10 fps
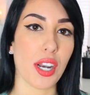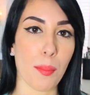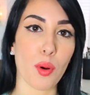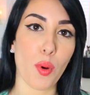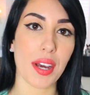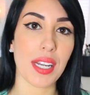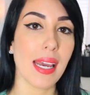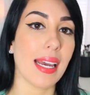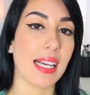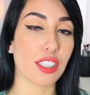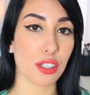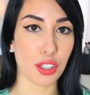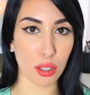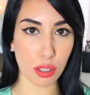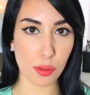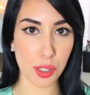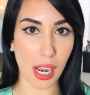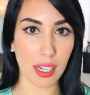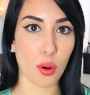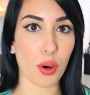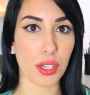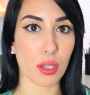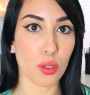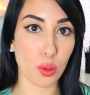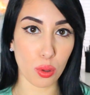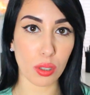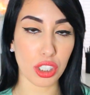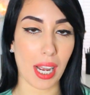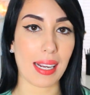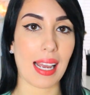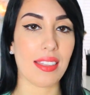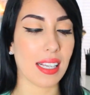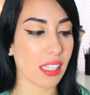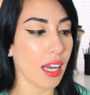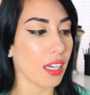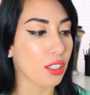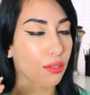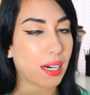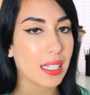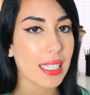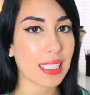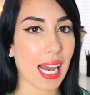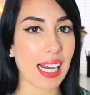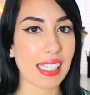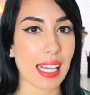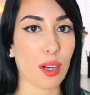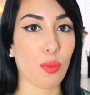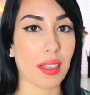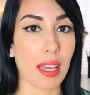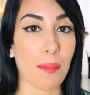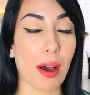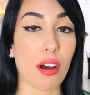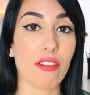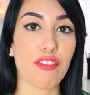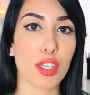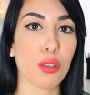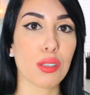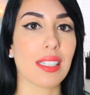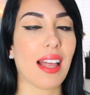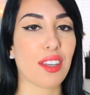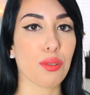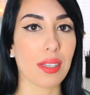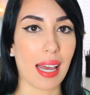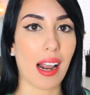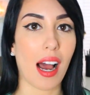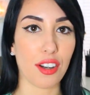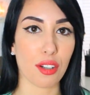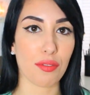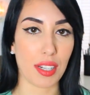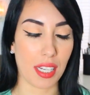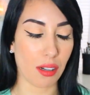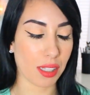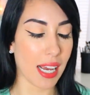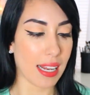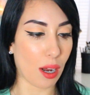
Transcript: Number one is your YouTube check or your Google check and this directly ties in with the amount of views that you get on your videos.